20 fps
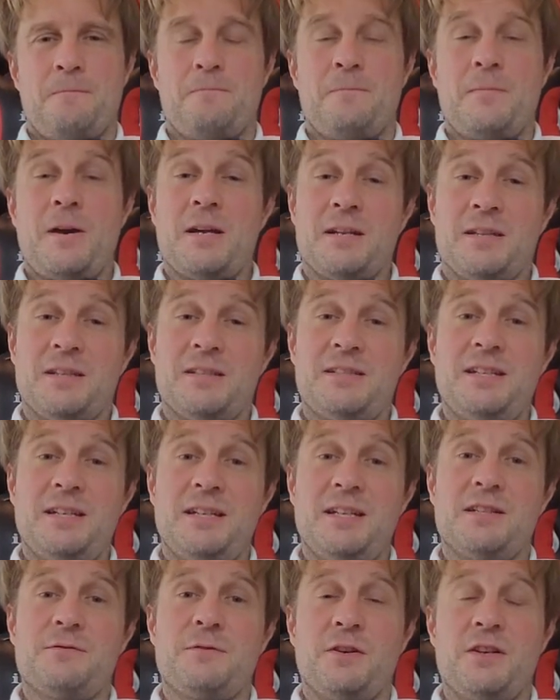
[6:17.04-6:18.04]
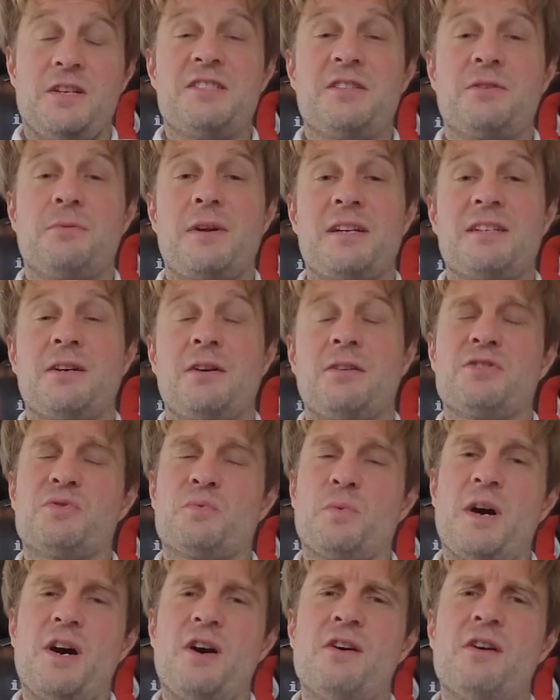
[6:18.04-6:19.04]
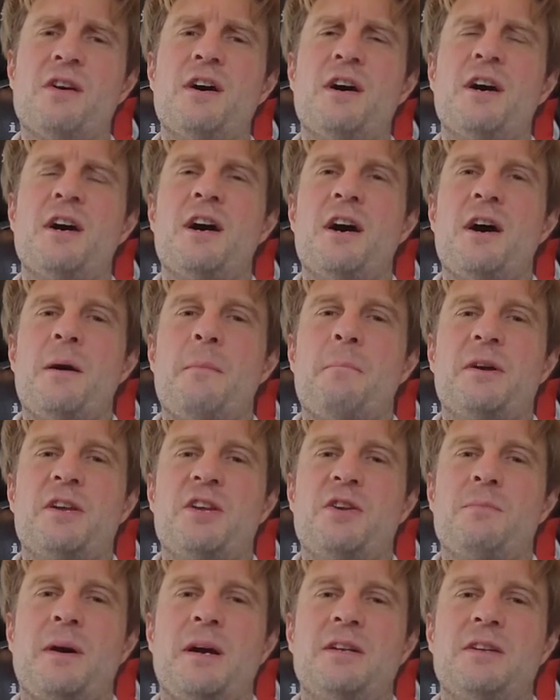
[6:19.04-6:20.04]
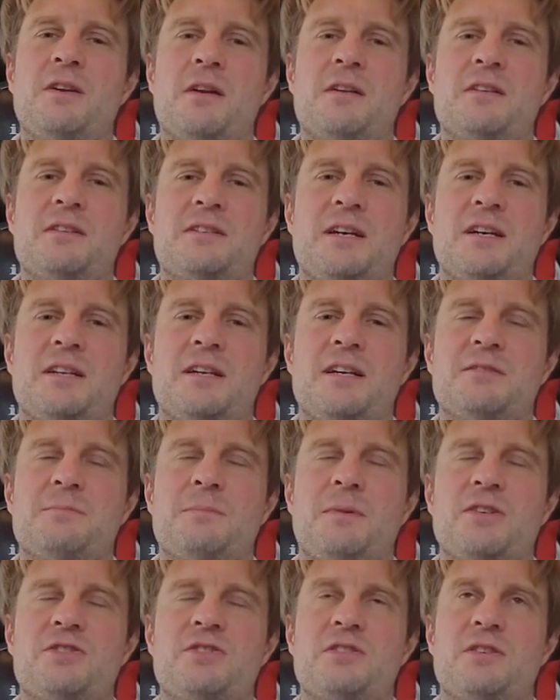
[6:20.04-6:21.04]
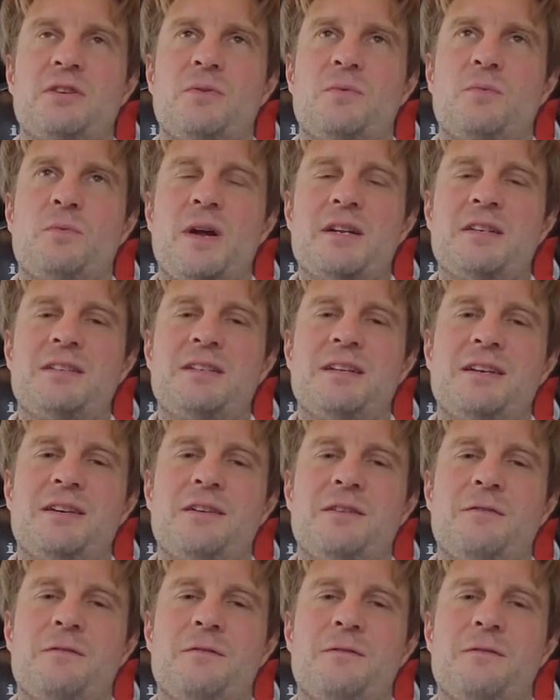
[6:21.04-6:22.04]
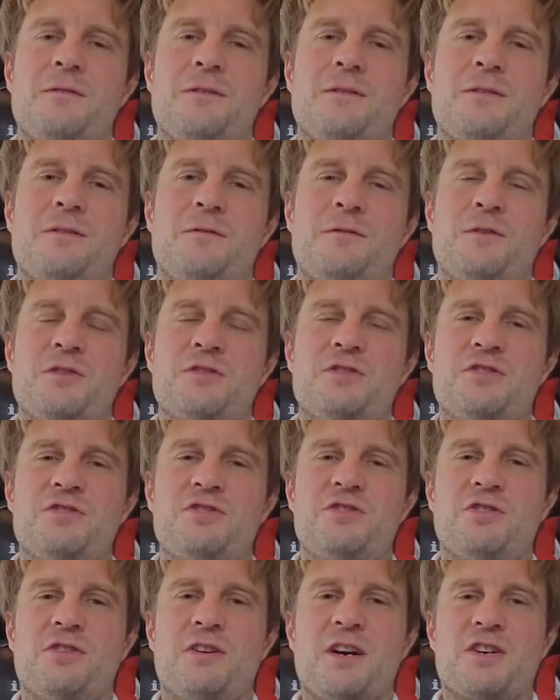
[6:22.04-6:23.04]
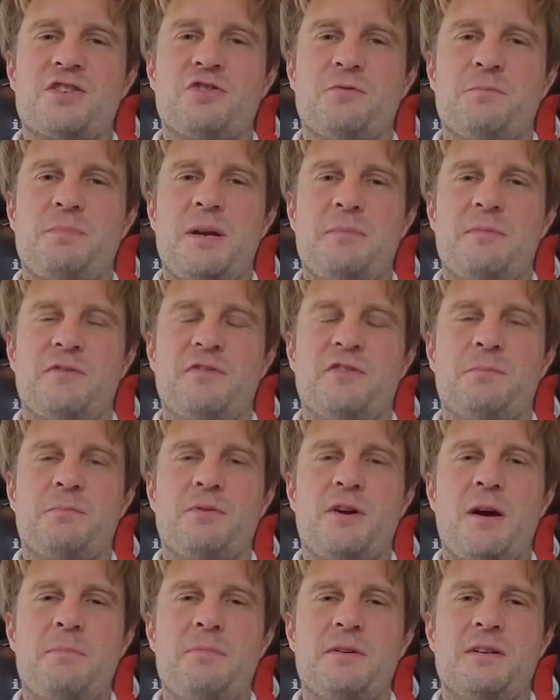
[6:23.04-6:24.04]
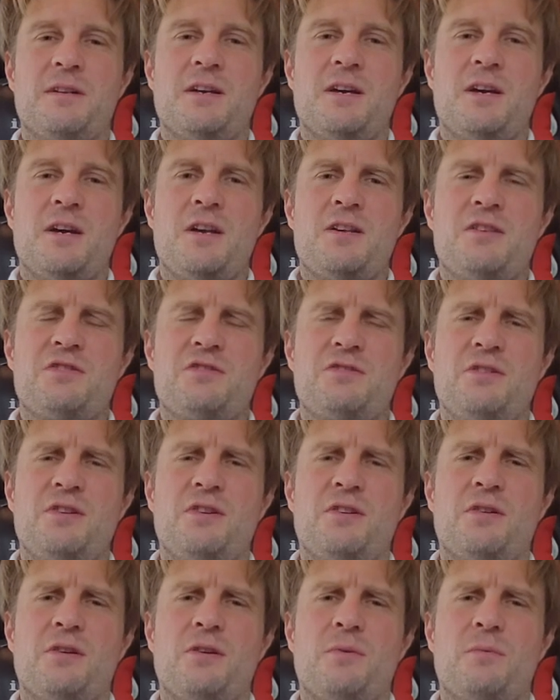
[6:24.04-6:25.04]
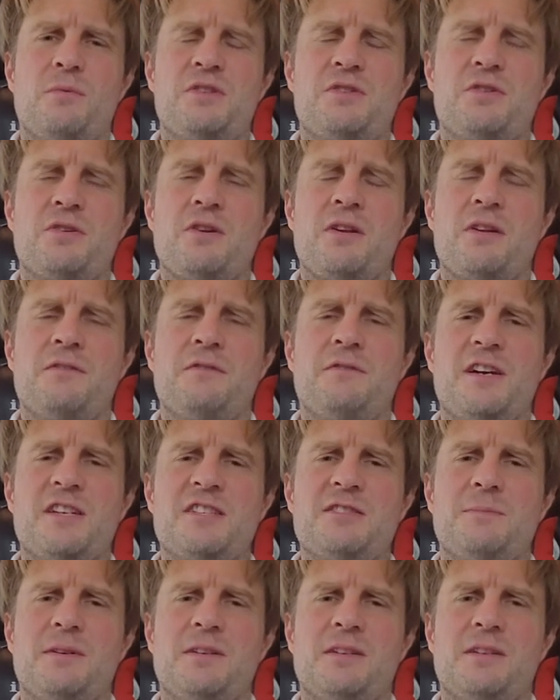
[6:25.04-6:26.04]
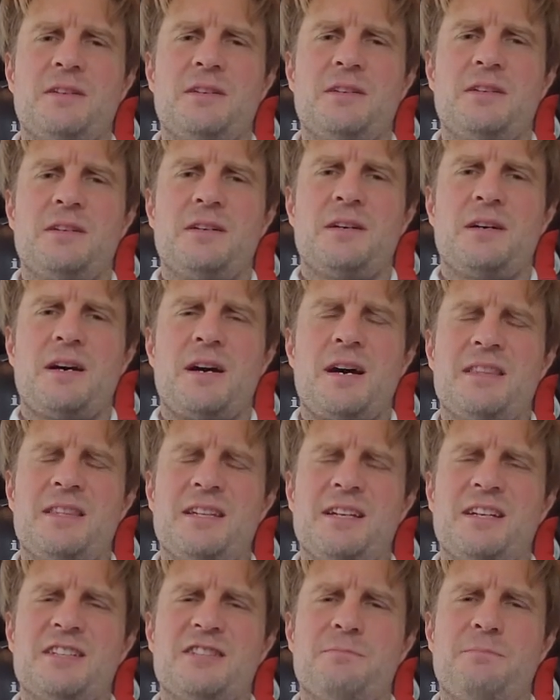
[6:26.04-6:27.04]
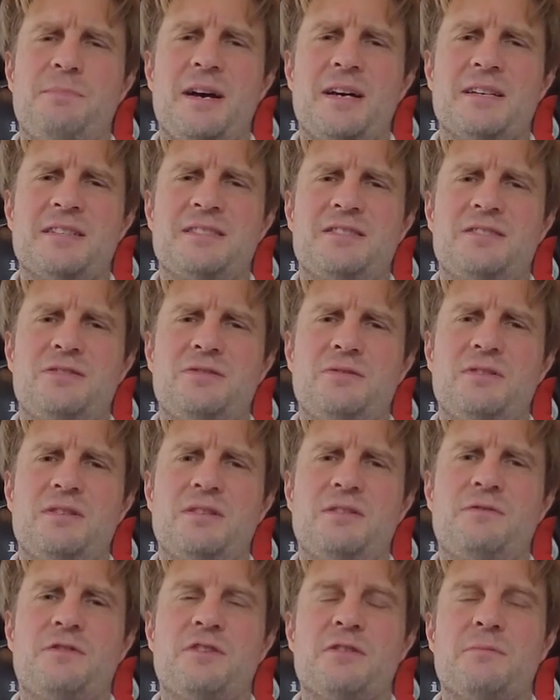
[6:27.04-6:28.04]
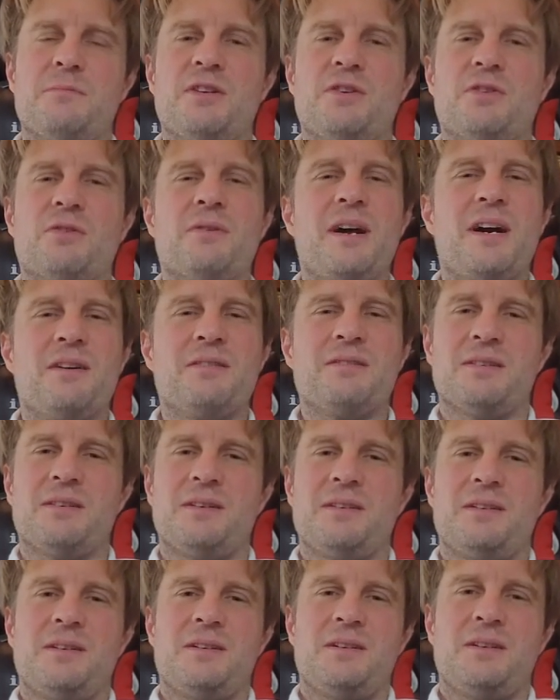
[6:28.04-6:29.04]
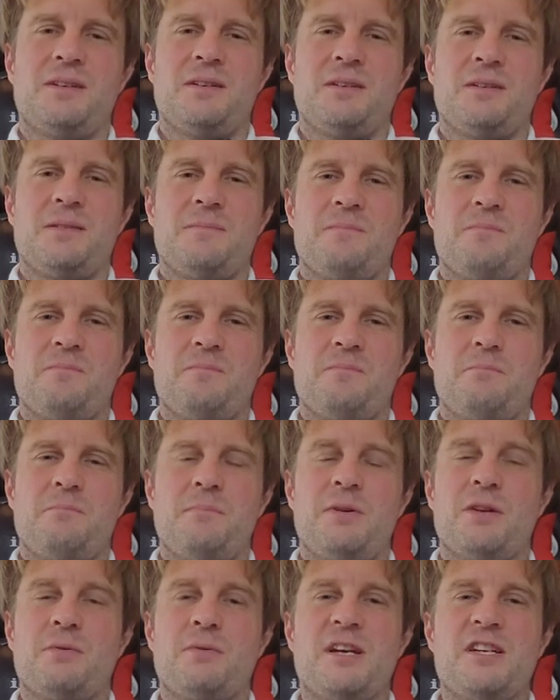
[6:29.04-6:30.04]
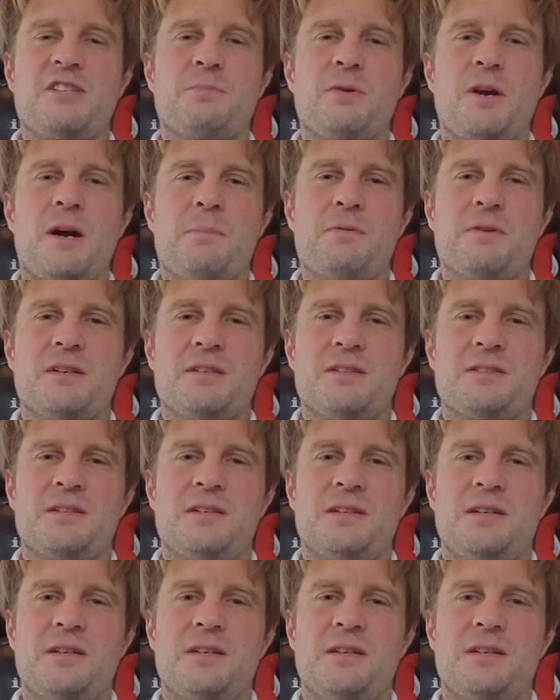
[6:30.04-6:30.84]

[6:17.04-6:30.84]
And in the city, it's very easy to rent out as well, but you might not get as much rent versus your actual payment for the property. So your return on investment, I think, is best suited for the middle ground, middle range properties.